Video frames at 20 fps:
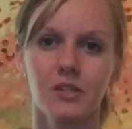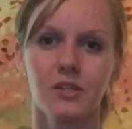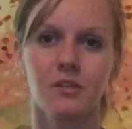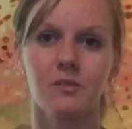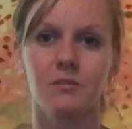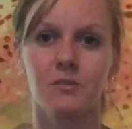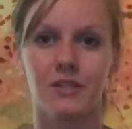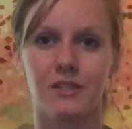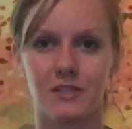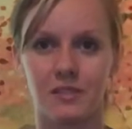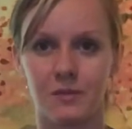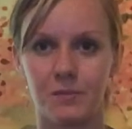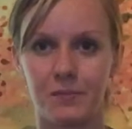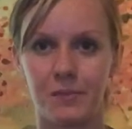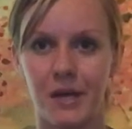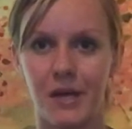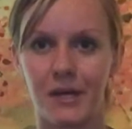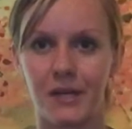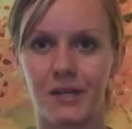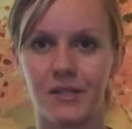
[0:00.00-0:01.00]
you can be
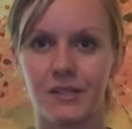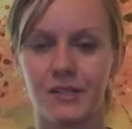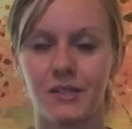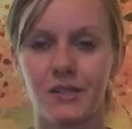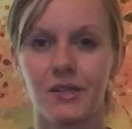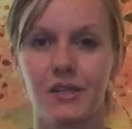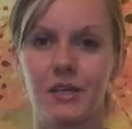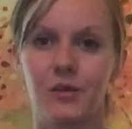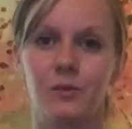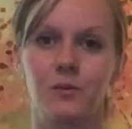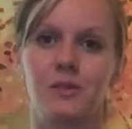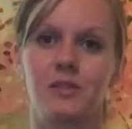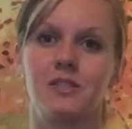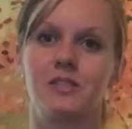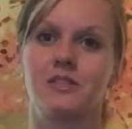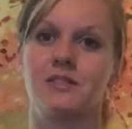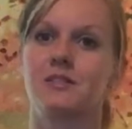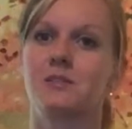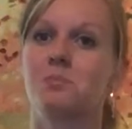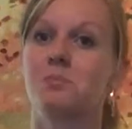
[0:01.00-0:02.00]
inspired, which
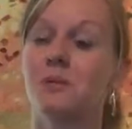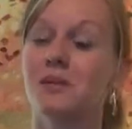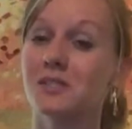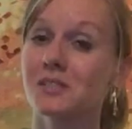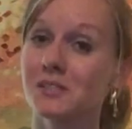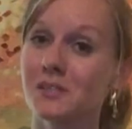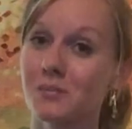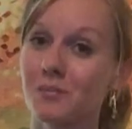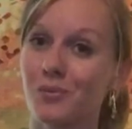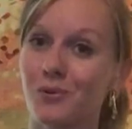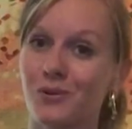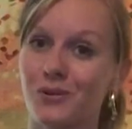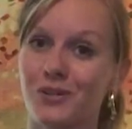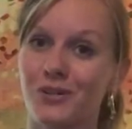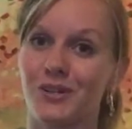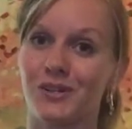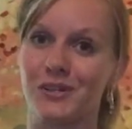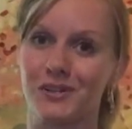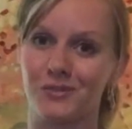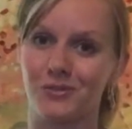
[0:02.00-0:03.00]
is especially
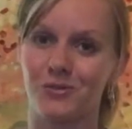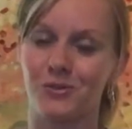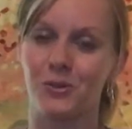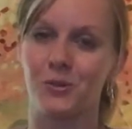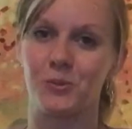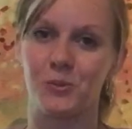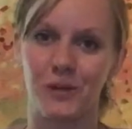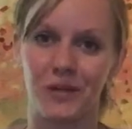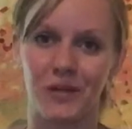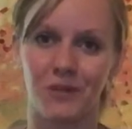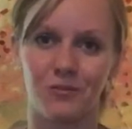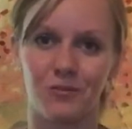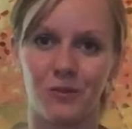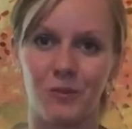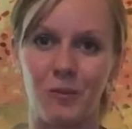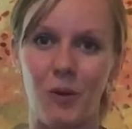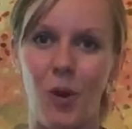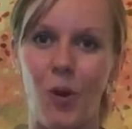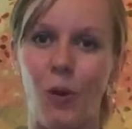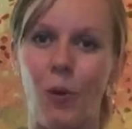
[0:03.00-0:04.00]
important if you're working
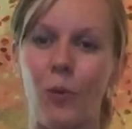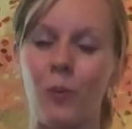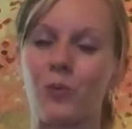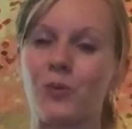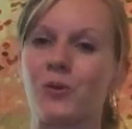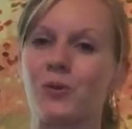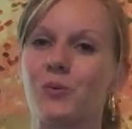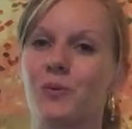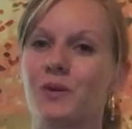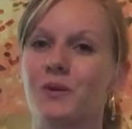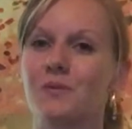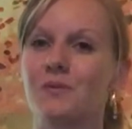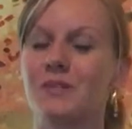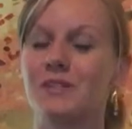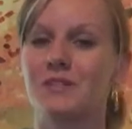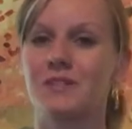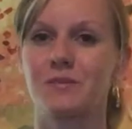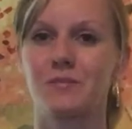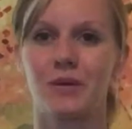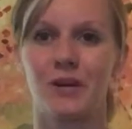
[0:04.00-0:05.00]
from home. You want to be
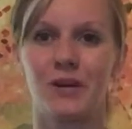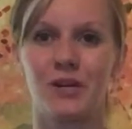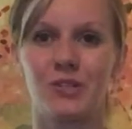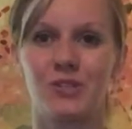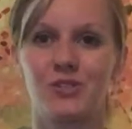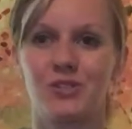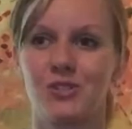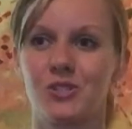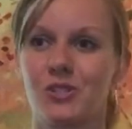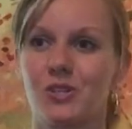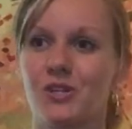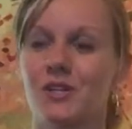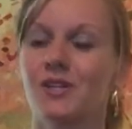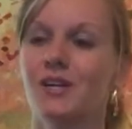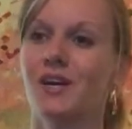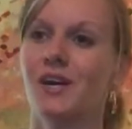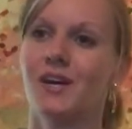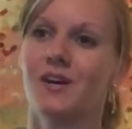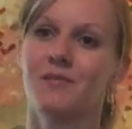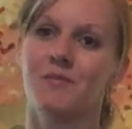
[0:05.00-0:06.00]
inspired to
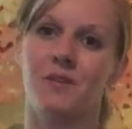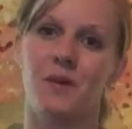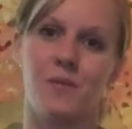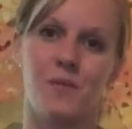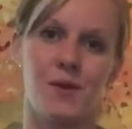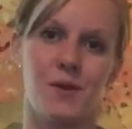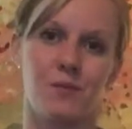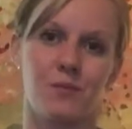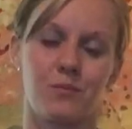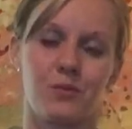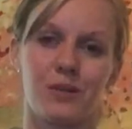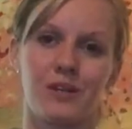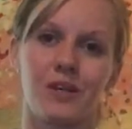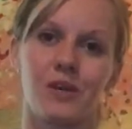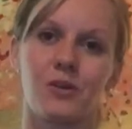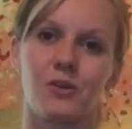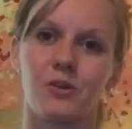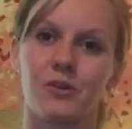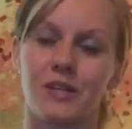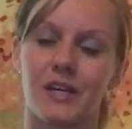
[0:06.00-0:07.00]
maybe bring
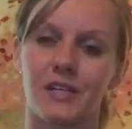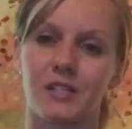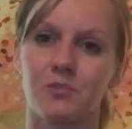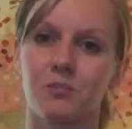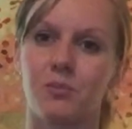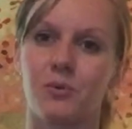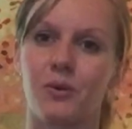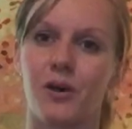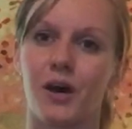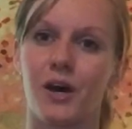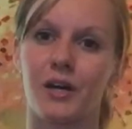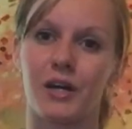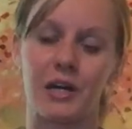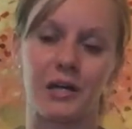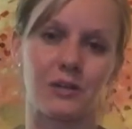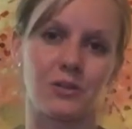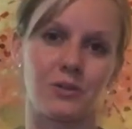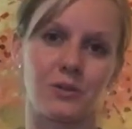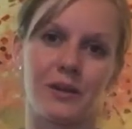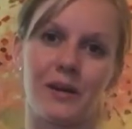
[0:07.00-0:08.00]
out your next
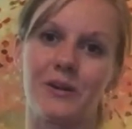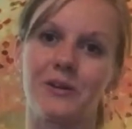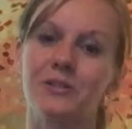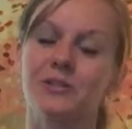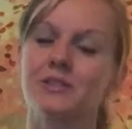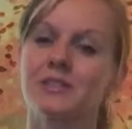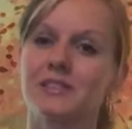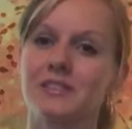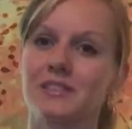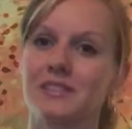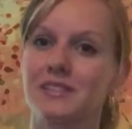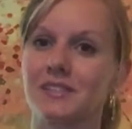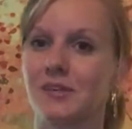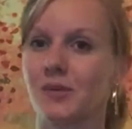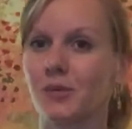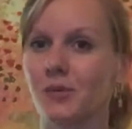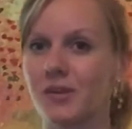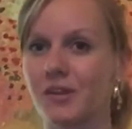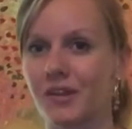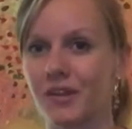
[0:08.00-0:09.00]
product, or how you're going to
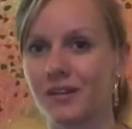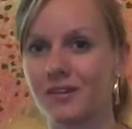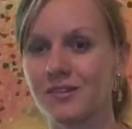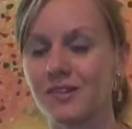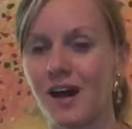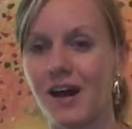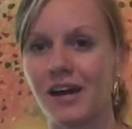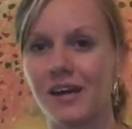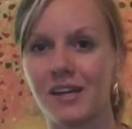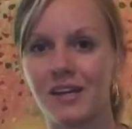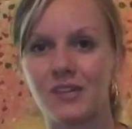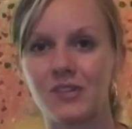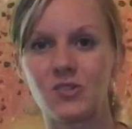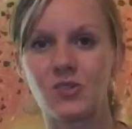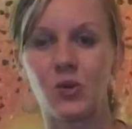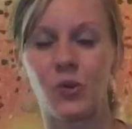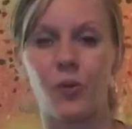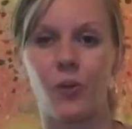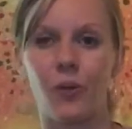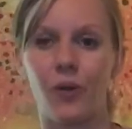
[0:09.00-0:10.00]
deal with a
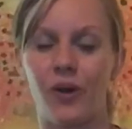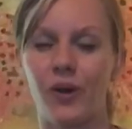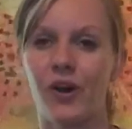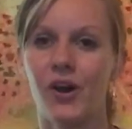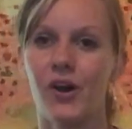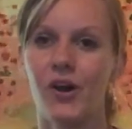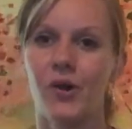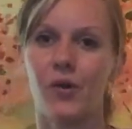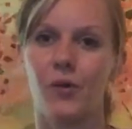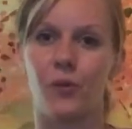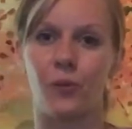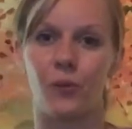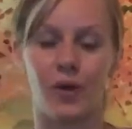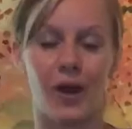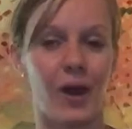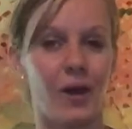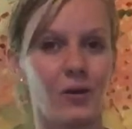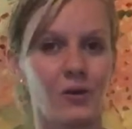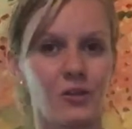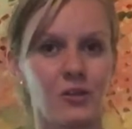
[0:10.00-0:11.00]
client, or
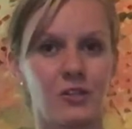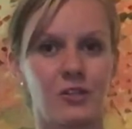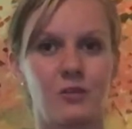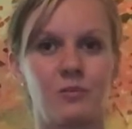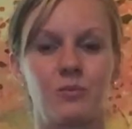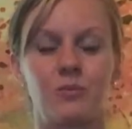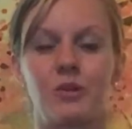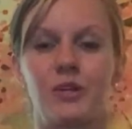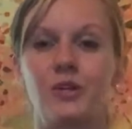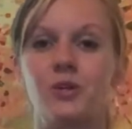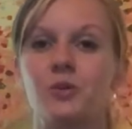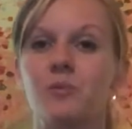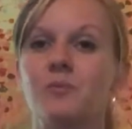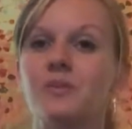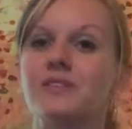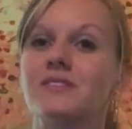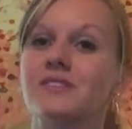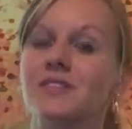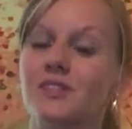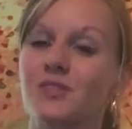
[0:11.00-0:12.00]
how you're going to bring your
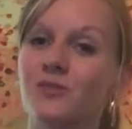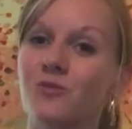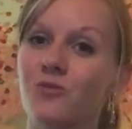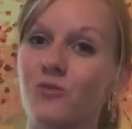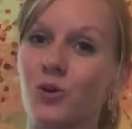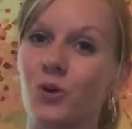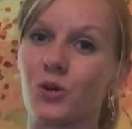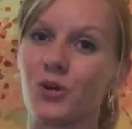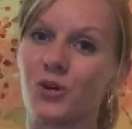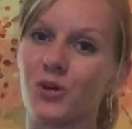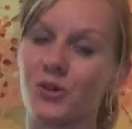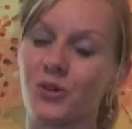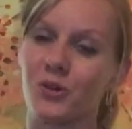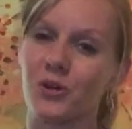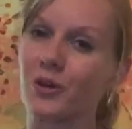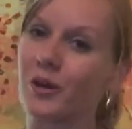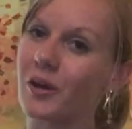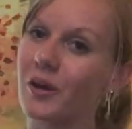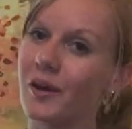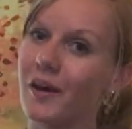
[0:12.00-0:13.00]
business
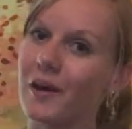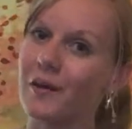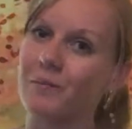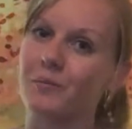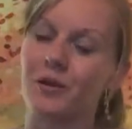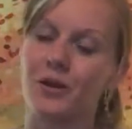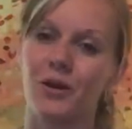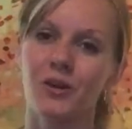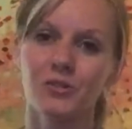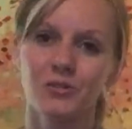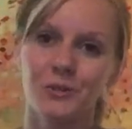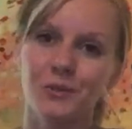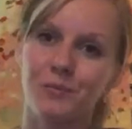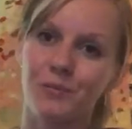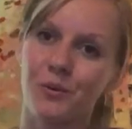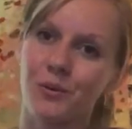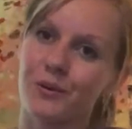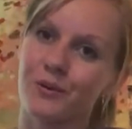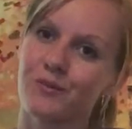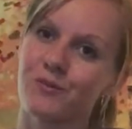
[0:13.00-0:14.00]
further. But also
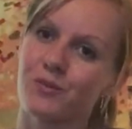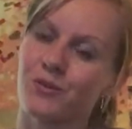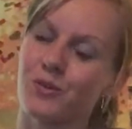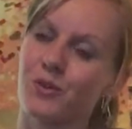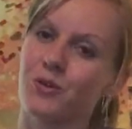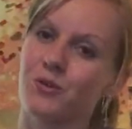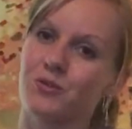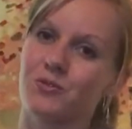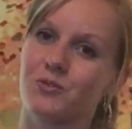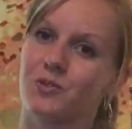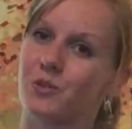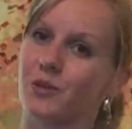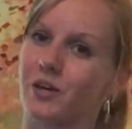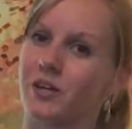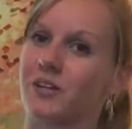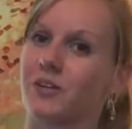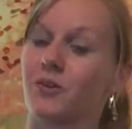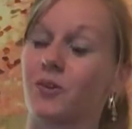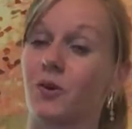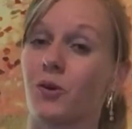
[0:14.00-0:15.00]
important for those of you
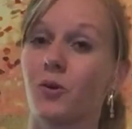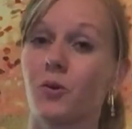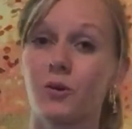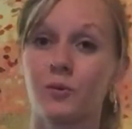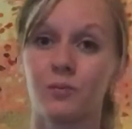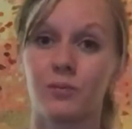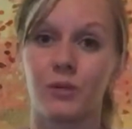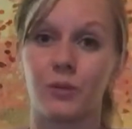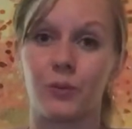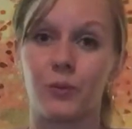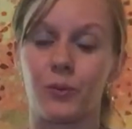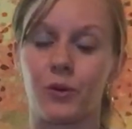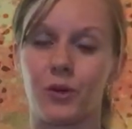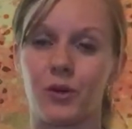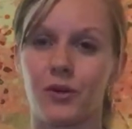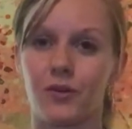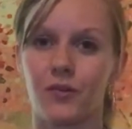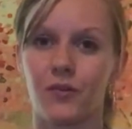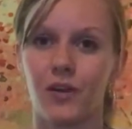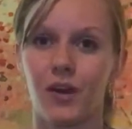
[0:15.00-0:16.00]
out in the corporate
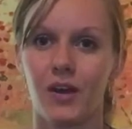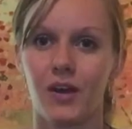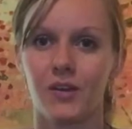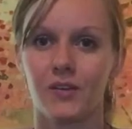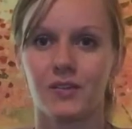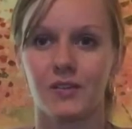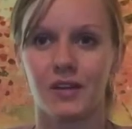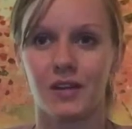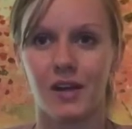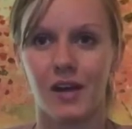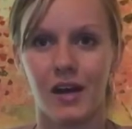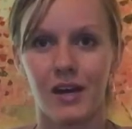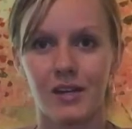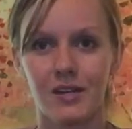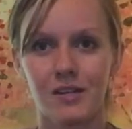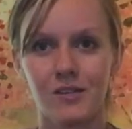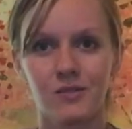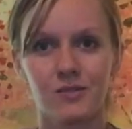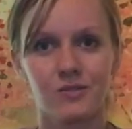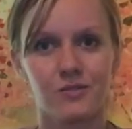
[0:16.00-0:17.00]
world to
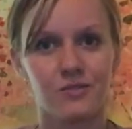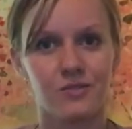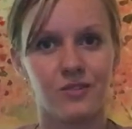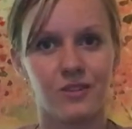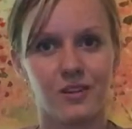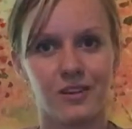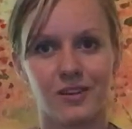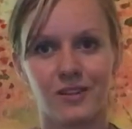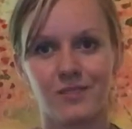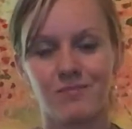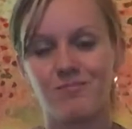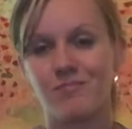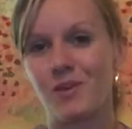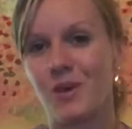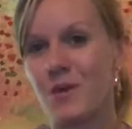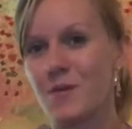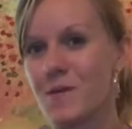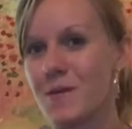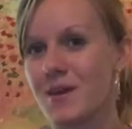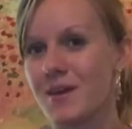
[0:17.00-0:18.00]
kind of
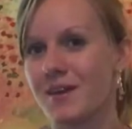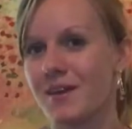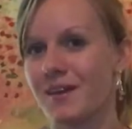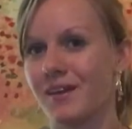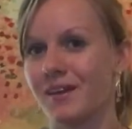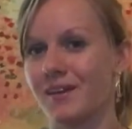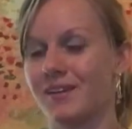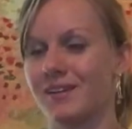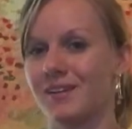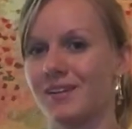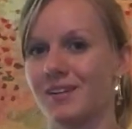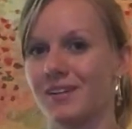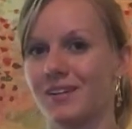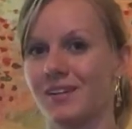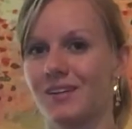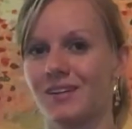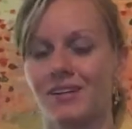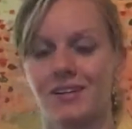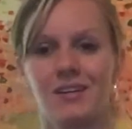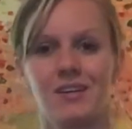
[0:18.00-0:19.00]
maybe
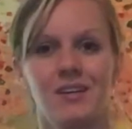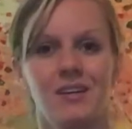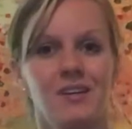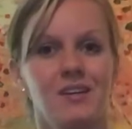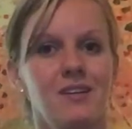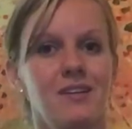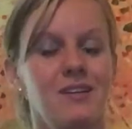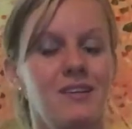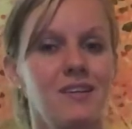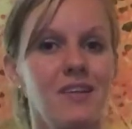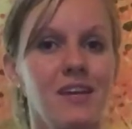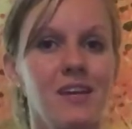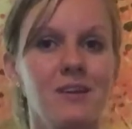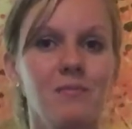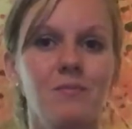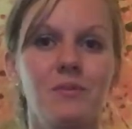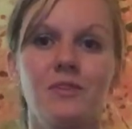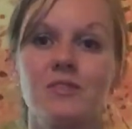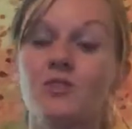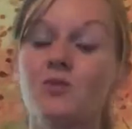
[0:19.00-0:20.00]

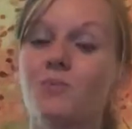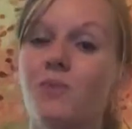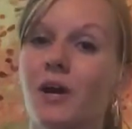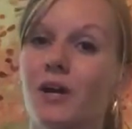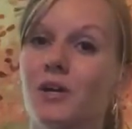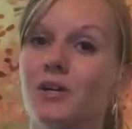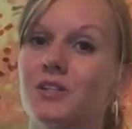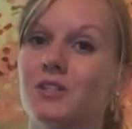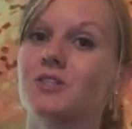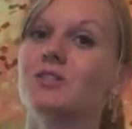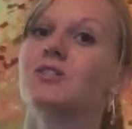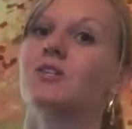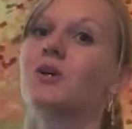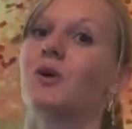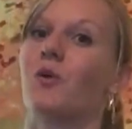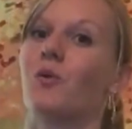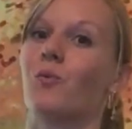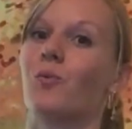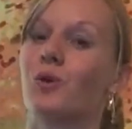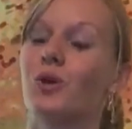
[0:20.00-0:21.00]
think, be inspired into
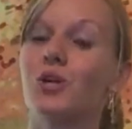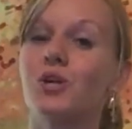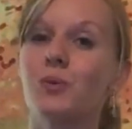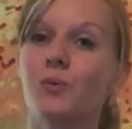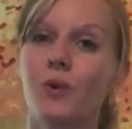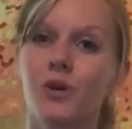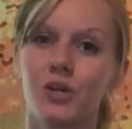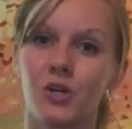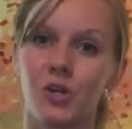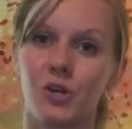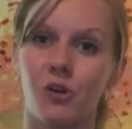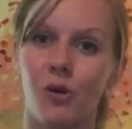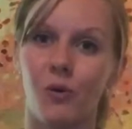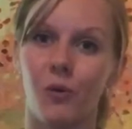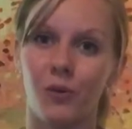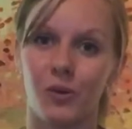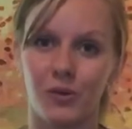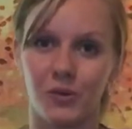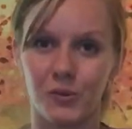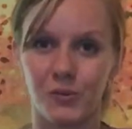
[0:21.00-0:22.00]
where you want to
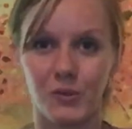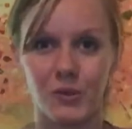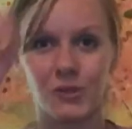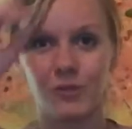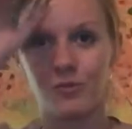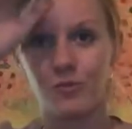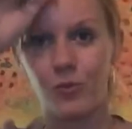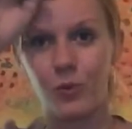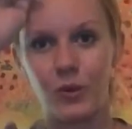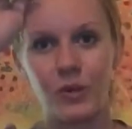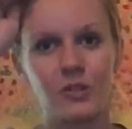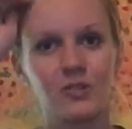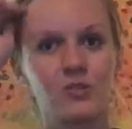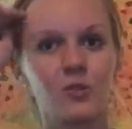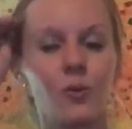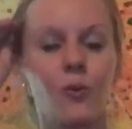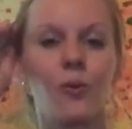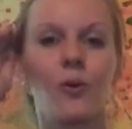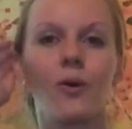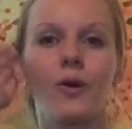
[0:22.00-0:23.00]
go in the workforce,
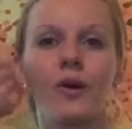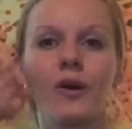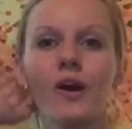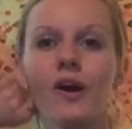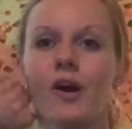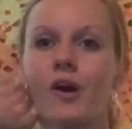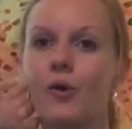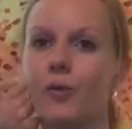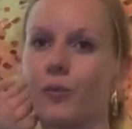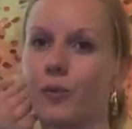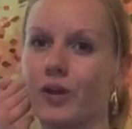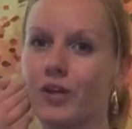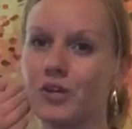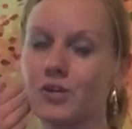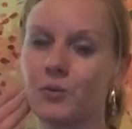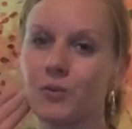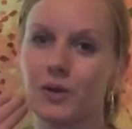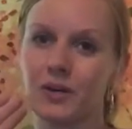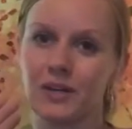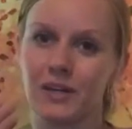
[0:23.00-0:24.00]
or when
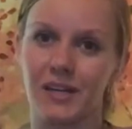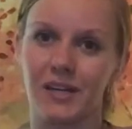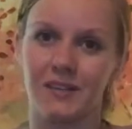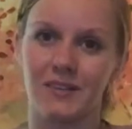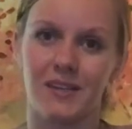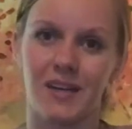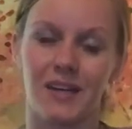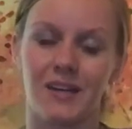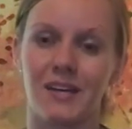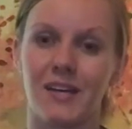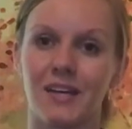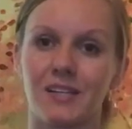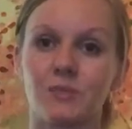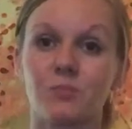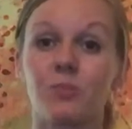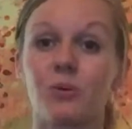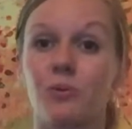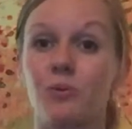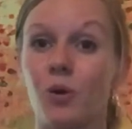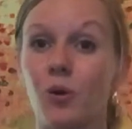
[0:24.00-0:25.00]
you want to get that
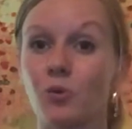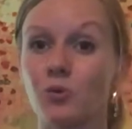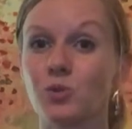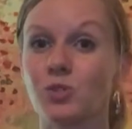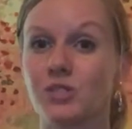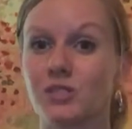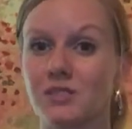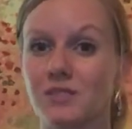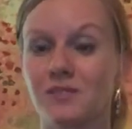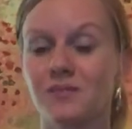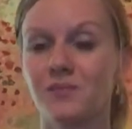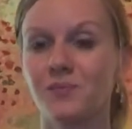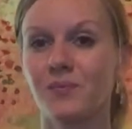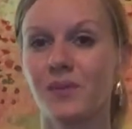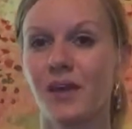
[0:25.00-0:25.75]
next promotion.